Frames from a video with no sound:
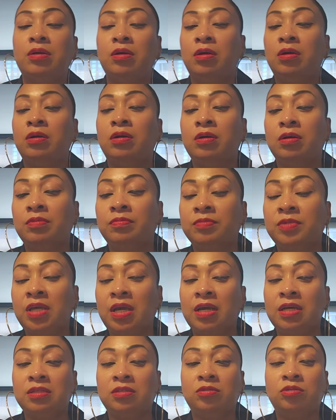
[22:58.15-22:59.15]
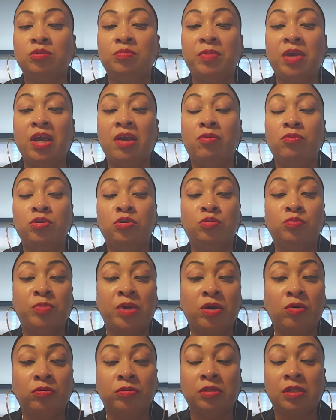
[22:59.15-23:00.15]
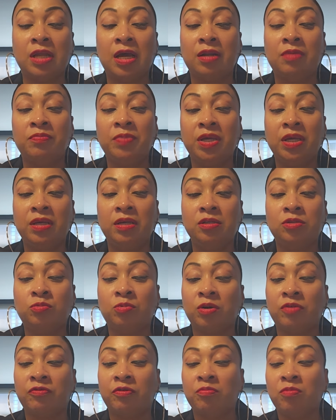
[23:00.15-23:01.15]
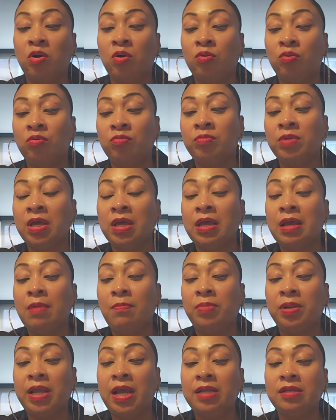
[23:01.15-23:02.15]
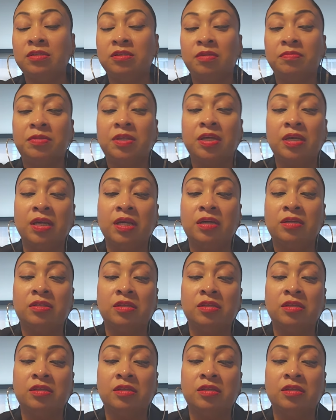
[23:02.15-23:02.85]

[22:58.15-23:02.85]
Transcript: Um, yes, you may help, you may hold a lot of meetings, work from home, planning something here,